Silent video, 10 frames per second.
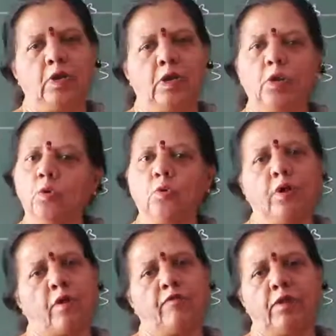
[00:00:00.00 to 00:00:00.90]
only, no
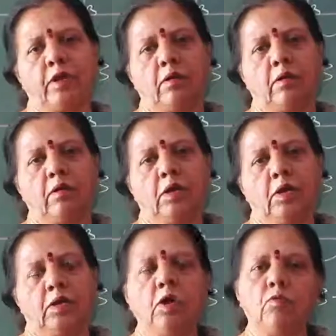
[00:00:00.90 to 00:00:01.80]
graph at all.
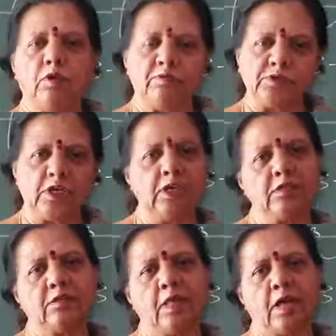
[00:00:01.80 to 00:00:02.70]
Now division
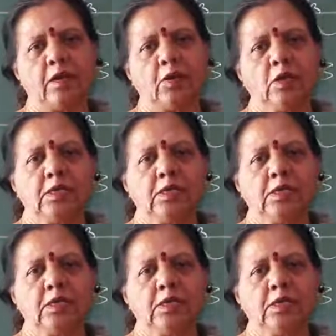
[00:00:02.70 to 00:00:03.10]
is there.